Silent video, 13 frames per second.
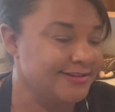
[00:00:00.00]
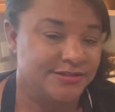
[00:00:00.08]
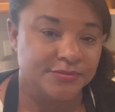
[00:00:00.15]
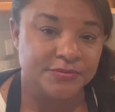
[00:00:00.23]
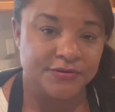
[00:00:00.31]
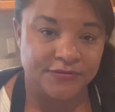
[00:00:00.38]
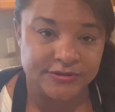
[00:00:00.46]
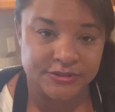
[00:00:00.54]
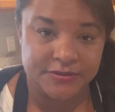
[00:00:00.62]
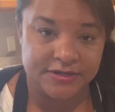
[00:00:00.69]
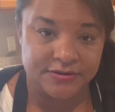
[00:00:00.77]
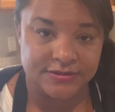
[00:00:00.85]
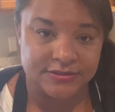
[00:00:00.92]

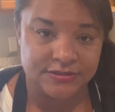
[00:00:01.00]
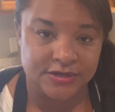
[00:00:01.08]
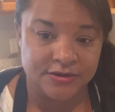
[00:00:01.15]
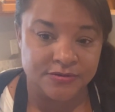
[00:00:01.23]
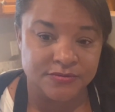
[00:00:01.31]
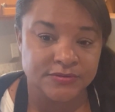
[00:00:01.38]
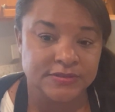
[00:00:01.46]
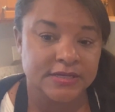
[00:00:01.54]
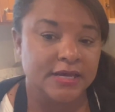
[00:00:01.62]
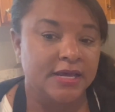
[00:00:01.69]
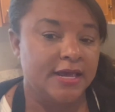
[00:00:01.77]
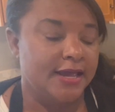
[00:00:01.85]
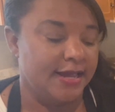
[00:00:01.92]
refrigerator this goes,
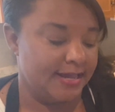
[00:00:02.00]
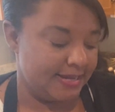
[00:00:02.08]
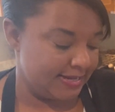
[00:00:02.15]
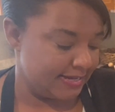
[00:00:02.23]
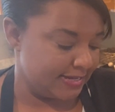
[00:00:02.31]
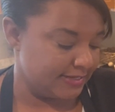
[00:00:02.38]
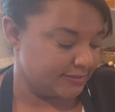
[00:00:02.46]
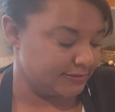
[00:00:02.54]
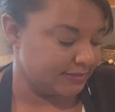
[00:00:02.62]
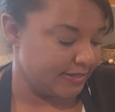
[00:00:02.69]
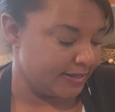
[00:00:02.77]
and